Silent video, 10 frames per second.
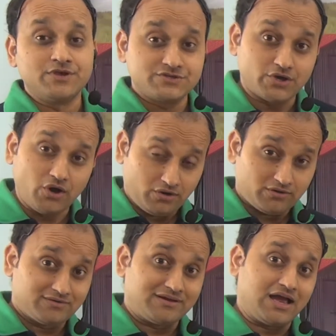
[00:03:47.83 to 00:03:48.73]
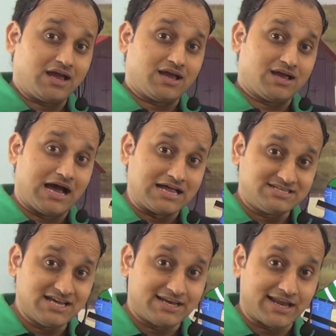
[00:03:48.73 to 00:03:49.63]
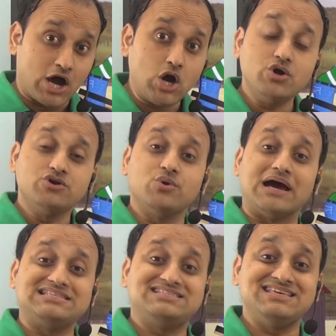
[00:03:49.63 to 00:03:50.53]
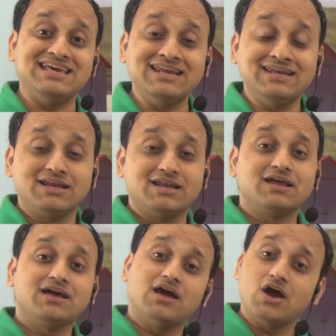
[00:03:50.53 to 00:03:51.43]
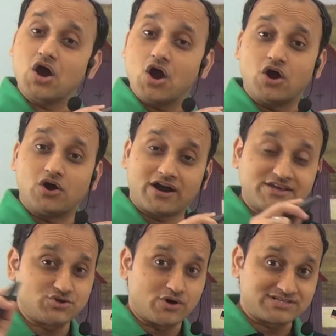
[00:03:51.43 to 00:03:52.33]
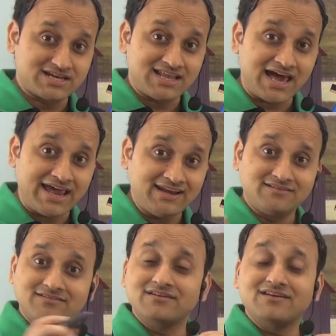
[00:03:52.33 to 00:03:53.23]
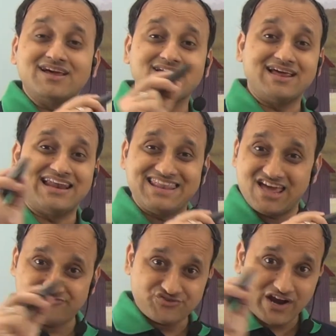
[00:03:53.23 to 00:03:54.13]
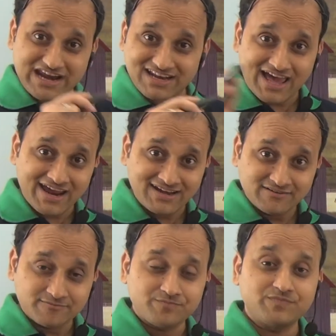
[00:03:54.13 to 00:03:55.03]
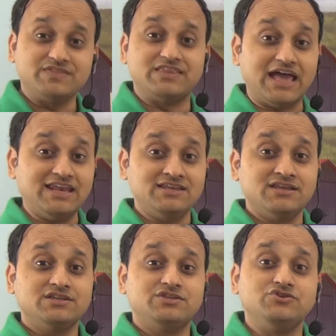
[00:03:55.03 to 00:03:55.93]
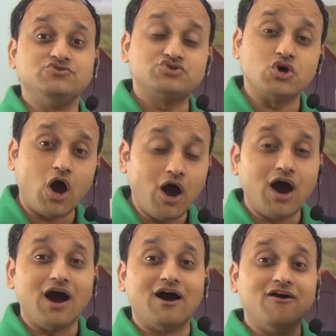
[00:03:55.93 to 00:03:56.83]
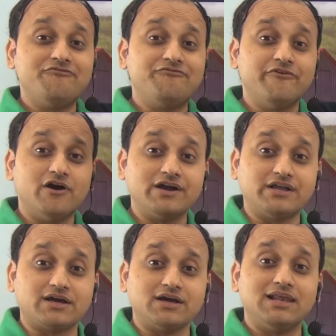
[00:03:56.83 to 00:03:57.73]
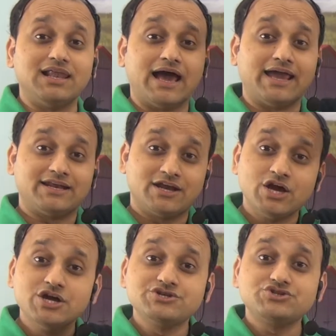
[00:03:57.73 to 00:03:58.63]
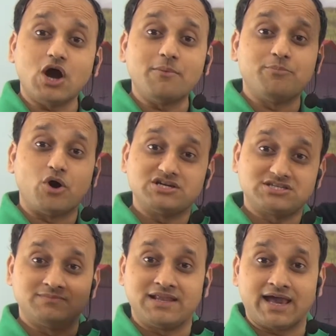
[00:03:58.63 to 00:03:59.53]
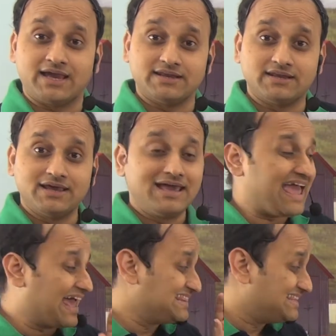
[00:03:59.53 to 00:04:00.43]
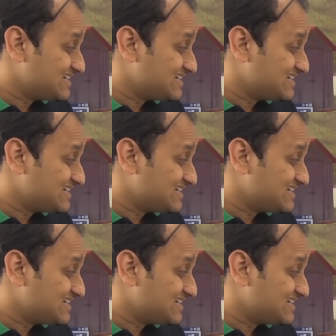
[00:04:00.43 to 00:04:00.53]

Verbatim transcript: So until now you had seen horizontal line, left right line, then you saw a vertical line, top bottom line and